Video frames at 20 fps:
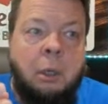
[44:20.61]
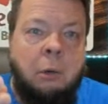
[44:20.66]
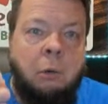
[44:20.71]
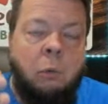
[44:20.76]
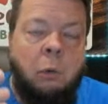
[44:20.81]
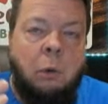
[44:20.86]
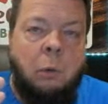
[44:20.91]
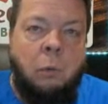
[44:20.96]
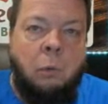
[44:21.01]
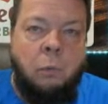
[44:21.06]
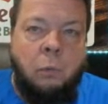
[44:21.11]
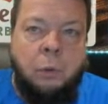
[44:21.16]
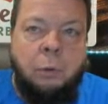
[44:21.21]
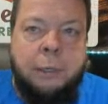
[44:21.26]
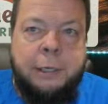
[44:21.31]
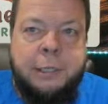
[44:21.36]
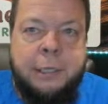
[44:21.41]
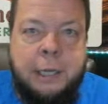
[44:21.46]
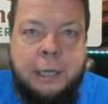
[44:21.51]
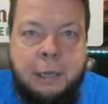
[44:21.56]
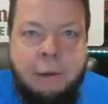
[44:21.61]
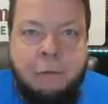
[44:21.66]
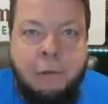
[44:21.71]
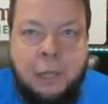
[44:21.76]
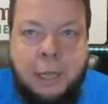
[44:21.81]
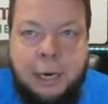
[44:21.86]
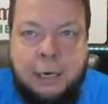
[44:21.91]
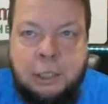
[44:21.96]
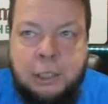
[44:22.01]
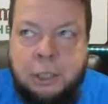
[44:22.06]
Well, the reason they give you
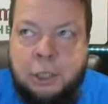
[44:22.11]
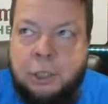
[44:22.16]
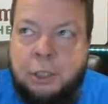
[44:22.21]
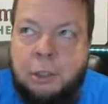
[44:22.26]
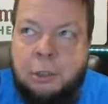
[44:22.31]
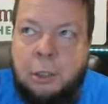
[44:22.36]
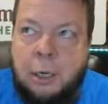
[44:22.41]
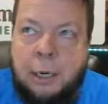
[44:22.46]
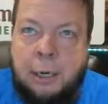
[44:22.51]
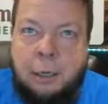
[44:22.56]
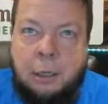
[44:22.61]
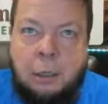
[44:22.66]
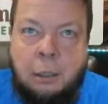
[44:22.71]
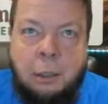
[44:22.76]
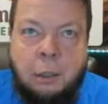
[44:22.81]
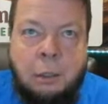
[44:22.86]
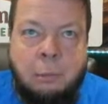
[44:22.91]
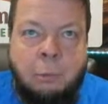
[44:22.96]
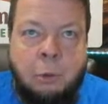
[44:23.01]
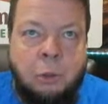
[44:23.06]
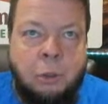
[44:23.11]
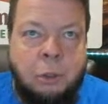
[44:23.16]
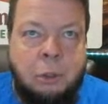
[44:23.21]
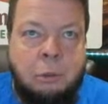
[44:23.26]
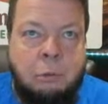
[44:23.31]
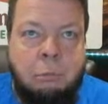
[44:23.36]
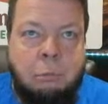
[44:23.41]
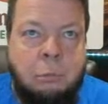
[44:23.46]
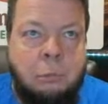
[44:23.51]
that is because it's like the most